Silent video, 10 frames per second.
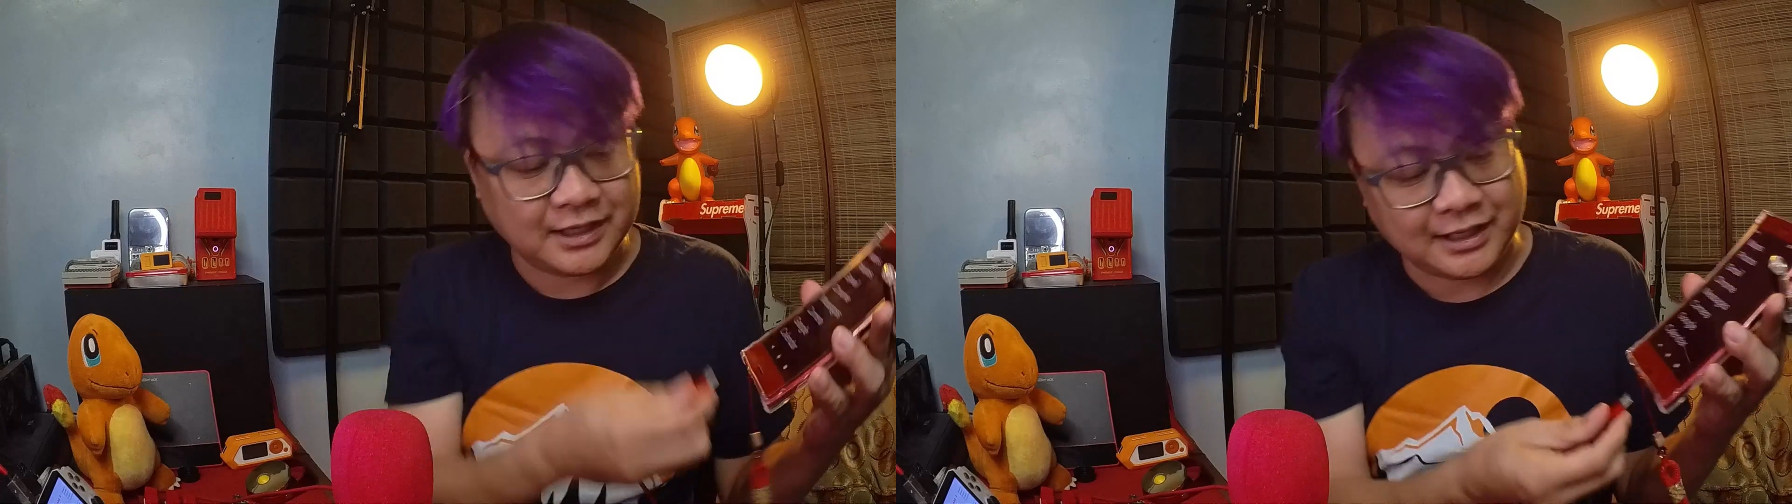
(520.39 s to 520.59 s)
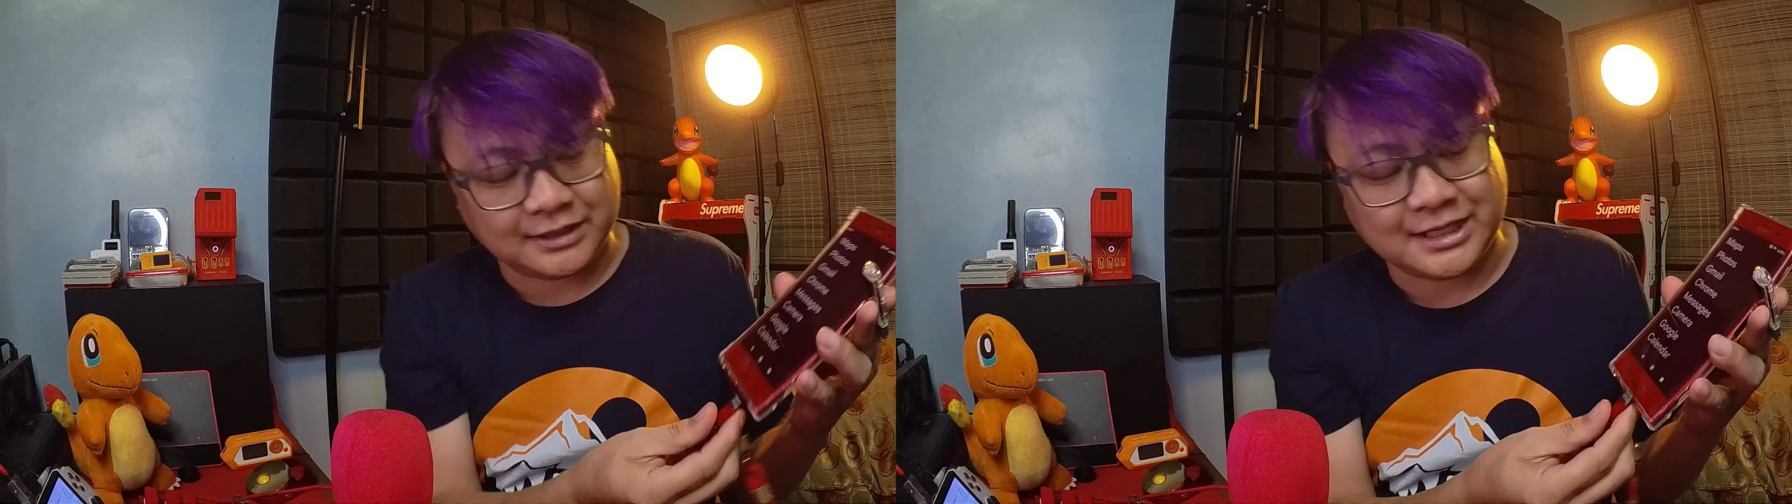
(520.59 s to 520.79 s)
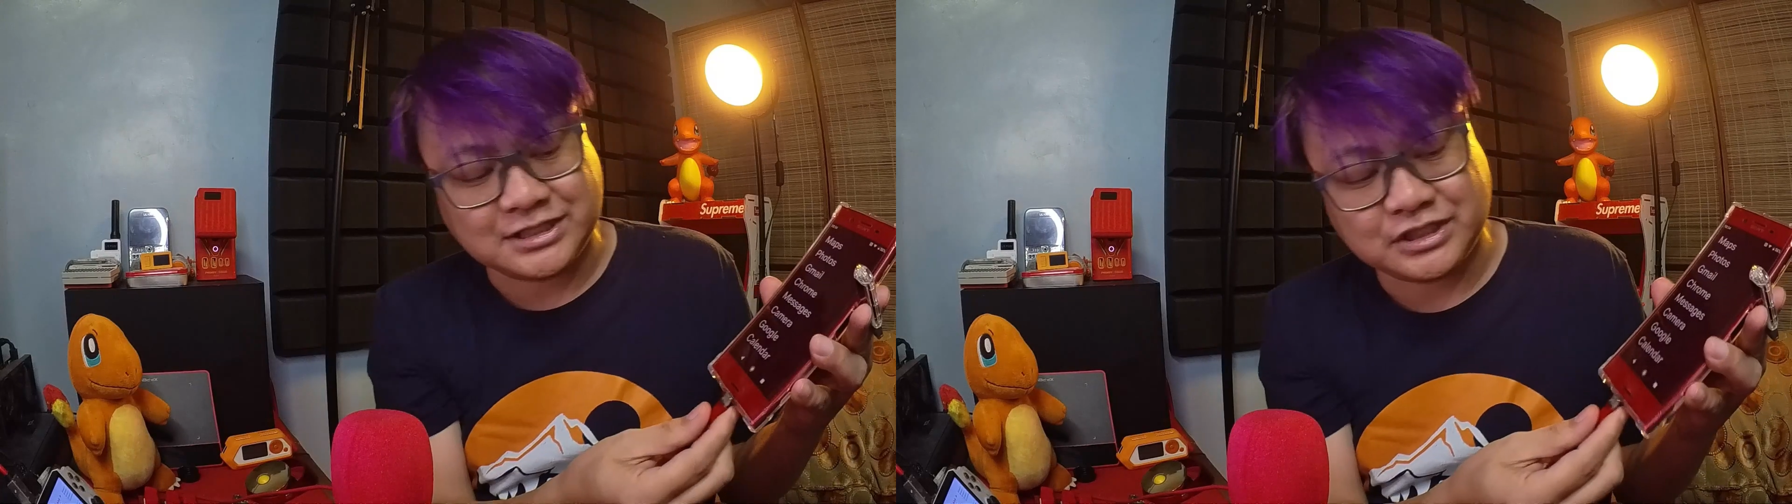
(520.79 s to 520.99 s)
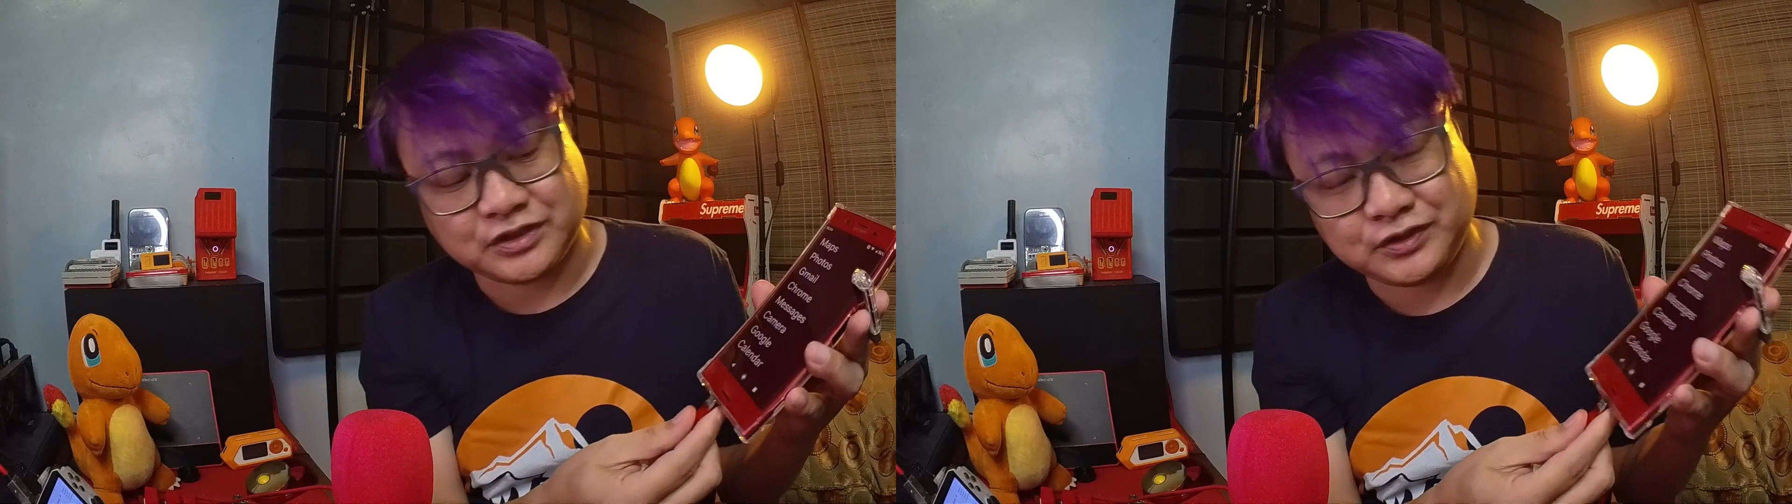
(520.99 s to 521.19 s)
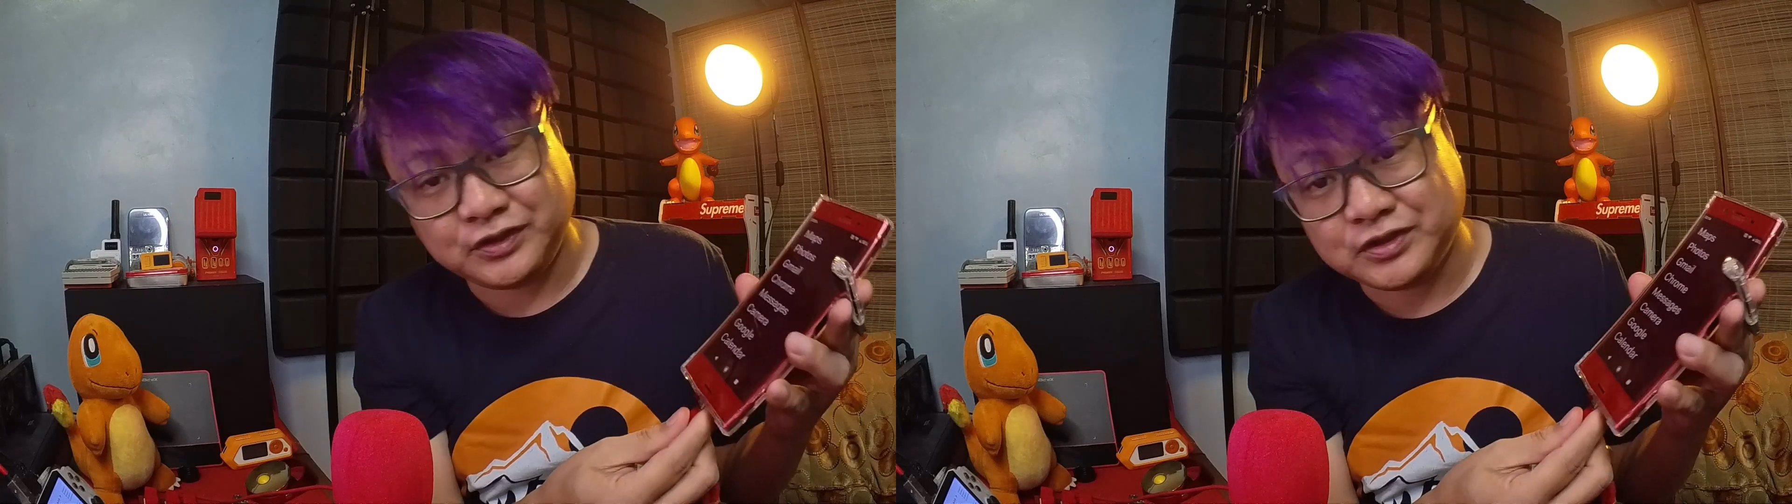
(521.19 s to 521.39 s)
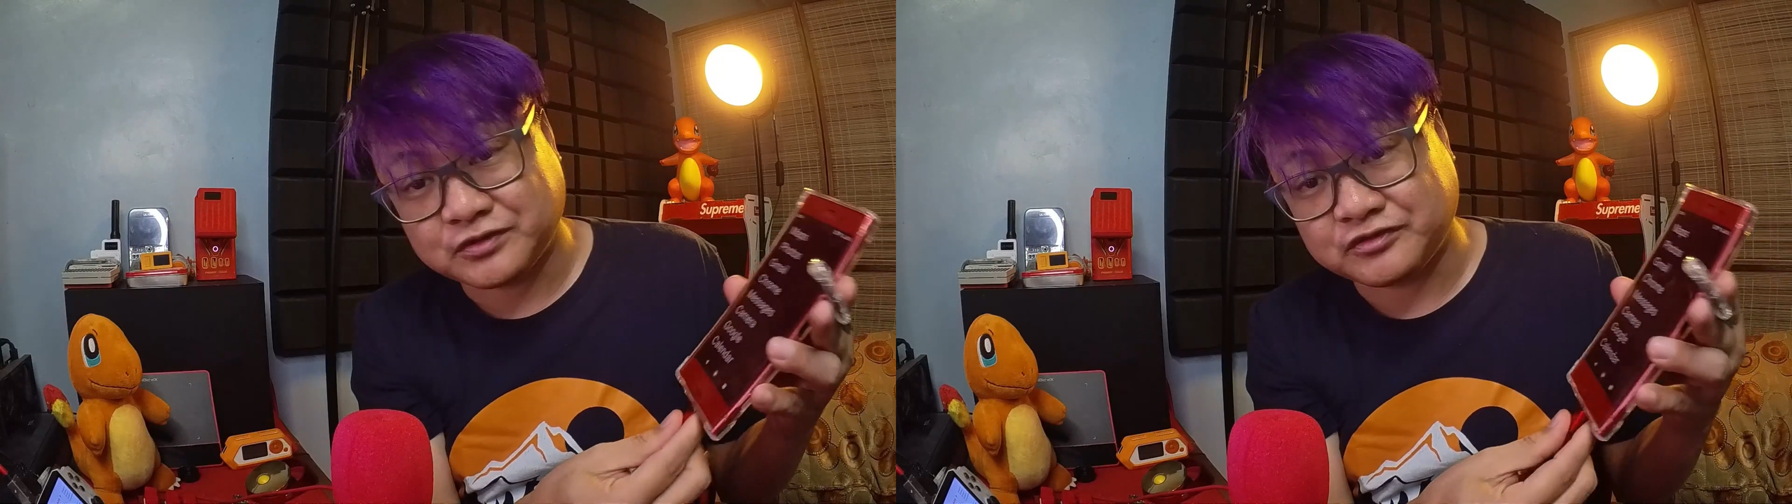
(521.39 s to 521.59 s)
attach it to your